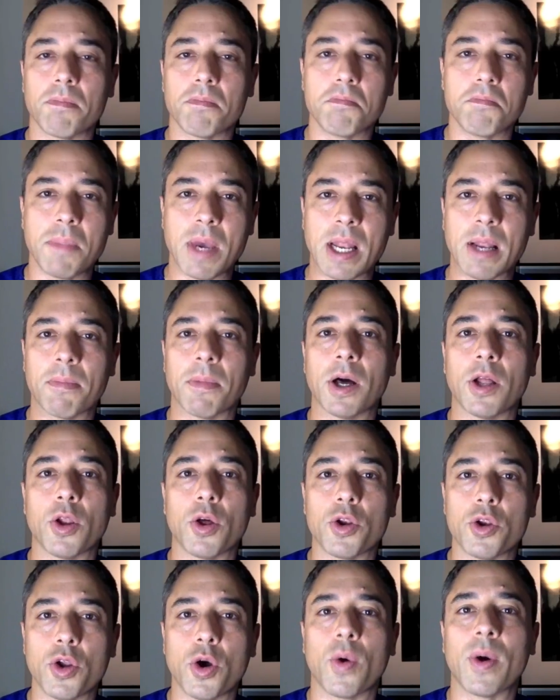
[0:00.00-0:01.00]
minimal
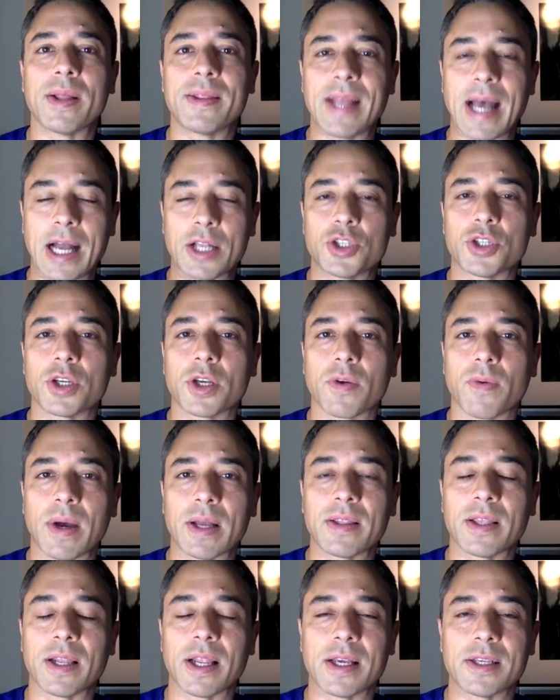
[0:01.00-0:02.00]
or no attaching
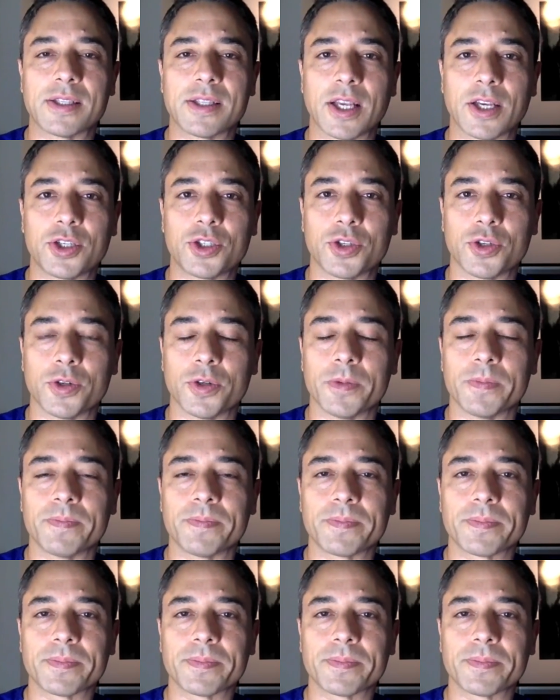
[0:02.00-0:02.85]
keratinized tissue,